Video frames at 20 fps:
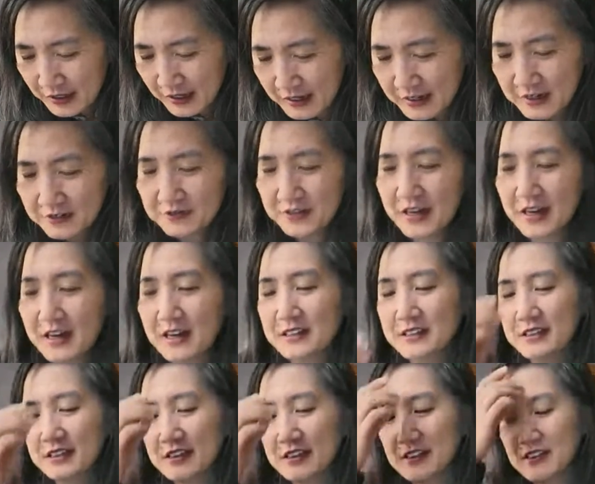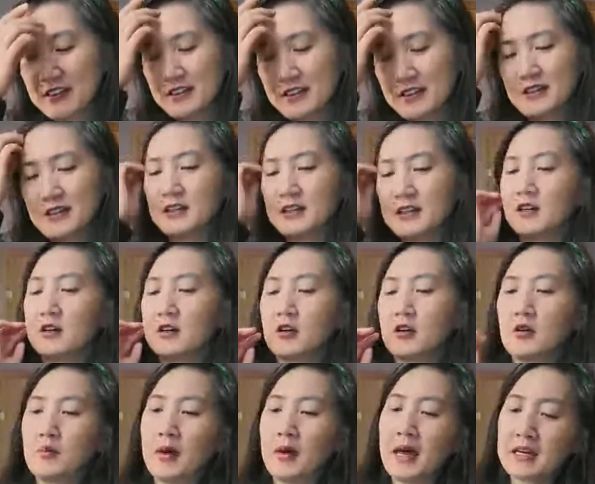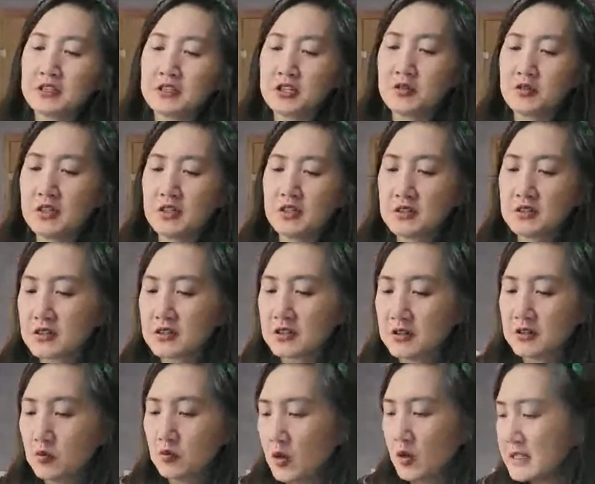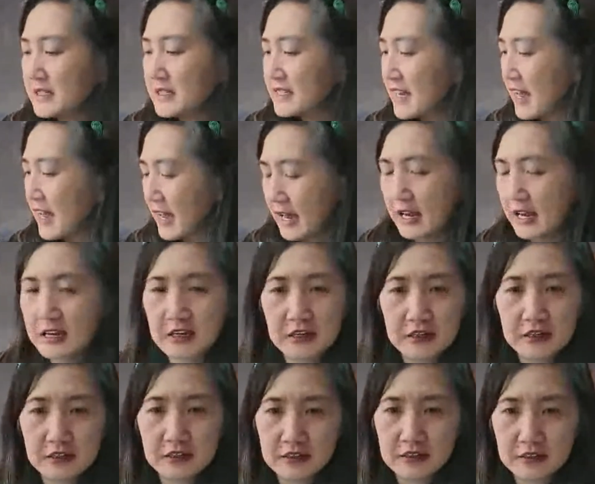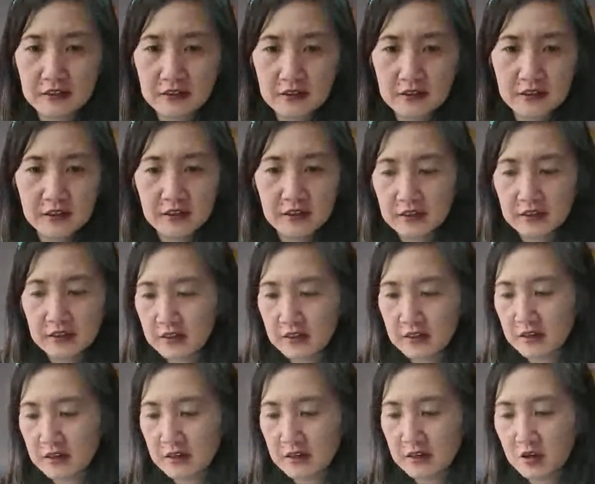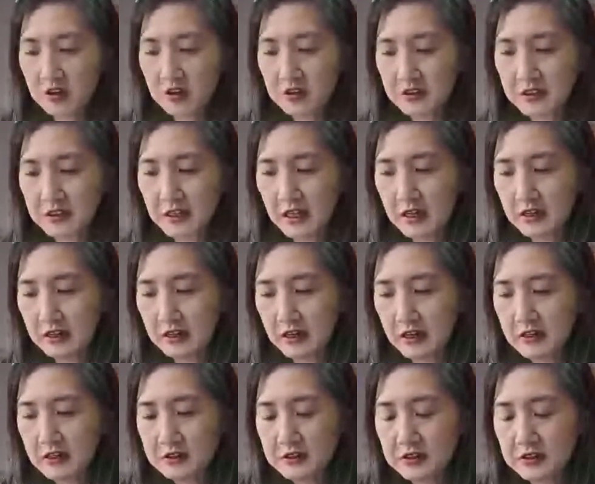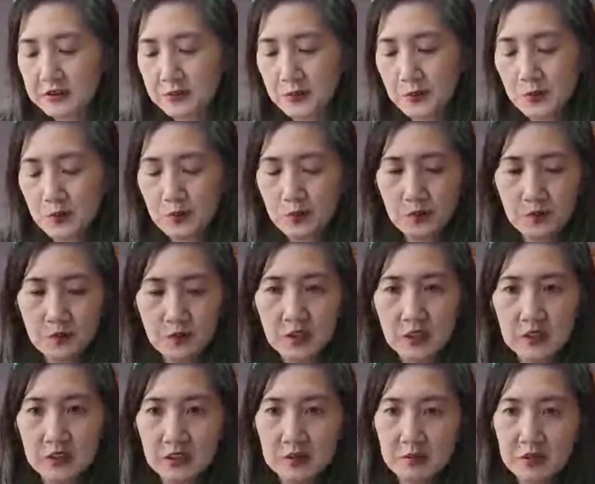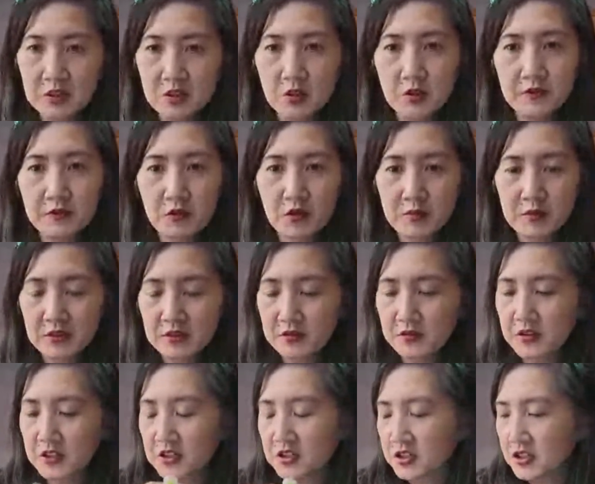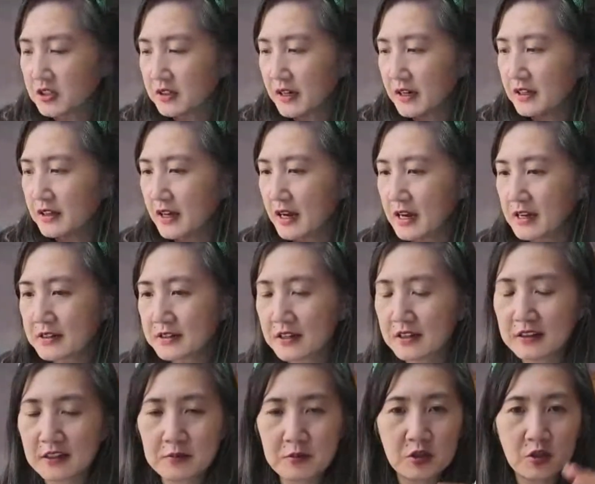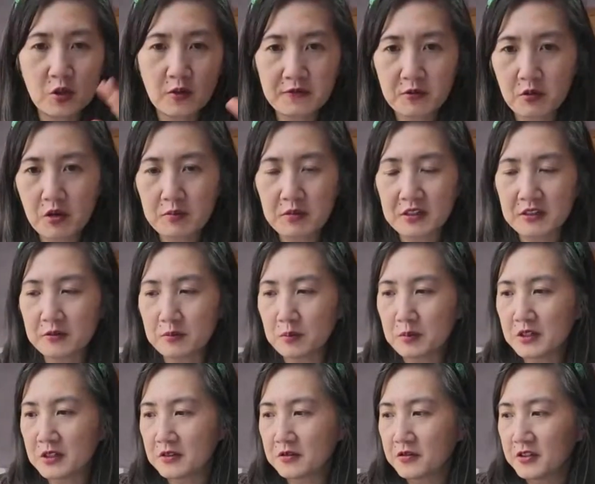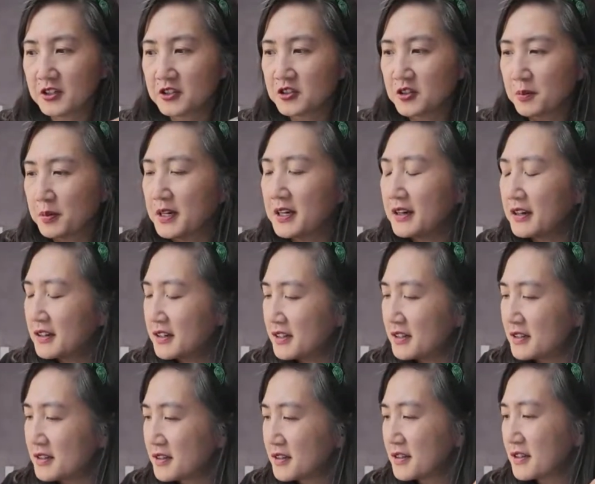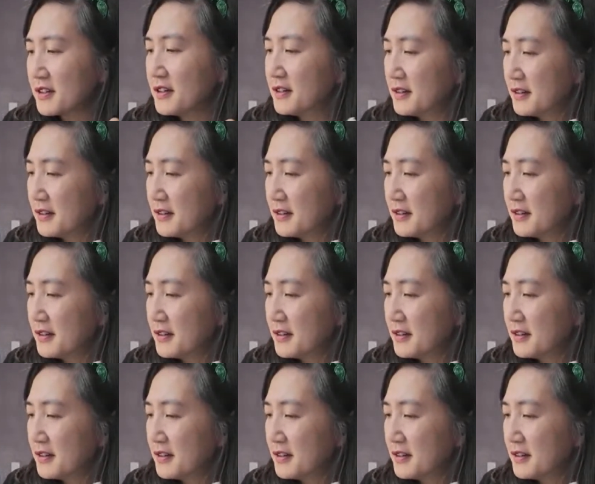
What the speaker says: I have not gone back to this. One day I will work on the lilacs. Let me know if you want me to finish the lilacs. Let me know if you want me to finish the peonies